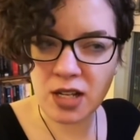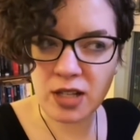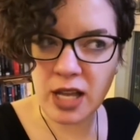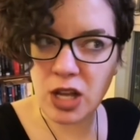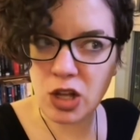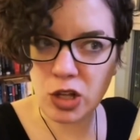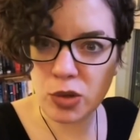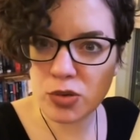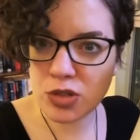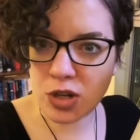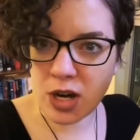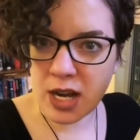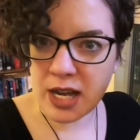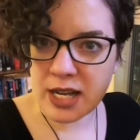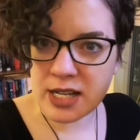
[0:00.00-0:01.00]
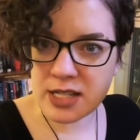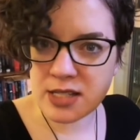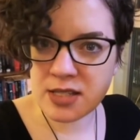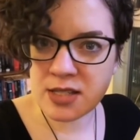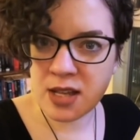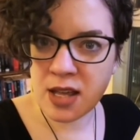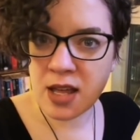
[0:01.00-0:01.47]
like, close your
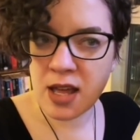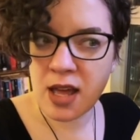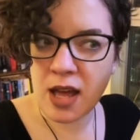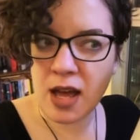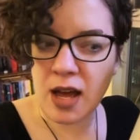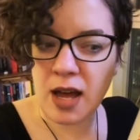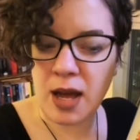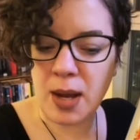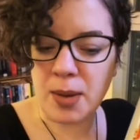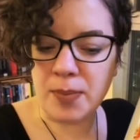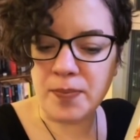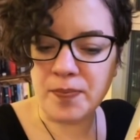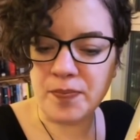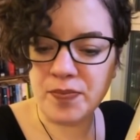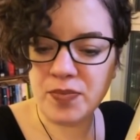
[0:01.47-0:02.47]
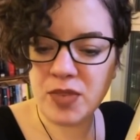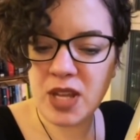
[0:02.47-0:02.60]
eyes um,